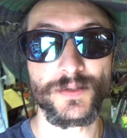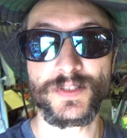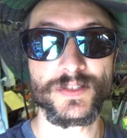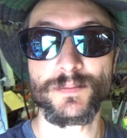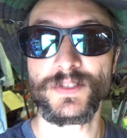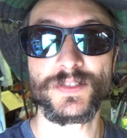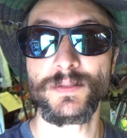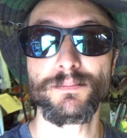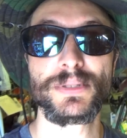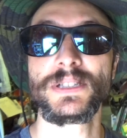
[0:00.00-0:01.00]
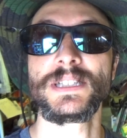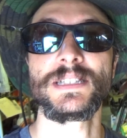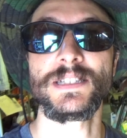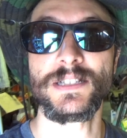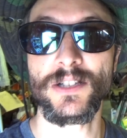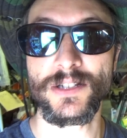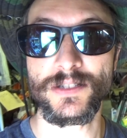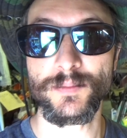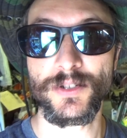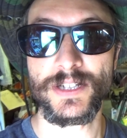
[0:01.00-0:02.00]
whole system's just completely
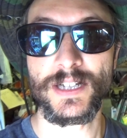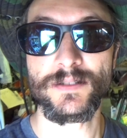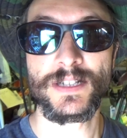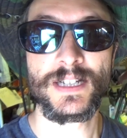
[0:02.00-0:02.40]
clogged up right now.